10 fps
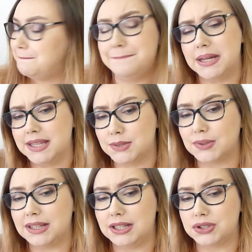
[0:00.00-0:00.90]
But this
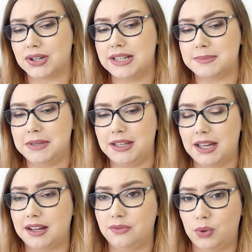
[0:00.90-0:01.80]
really intrigues me,
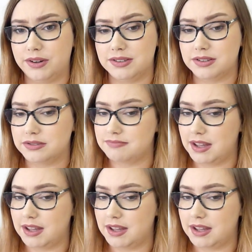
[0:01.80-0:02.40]
and I've wanted to,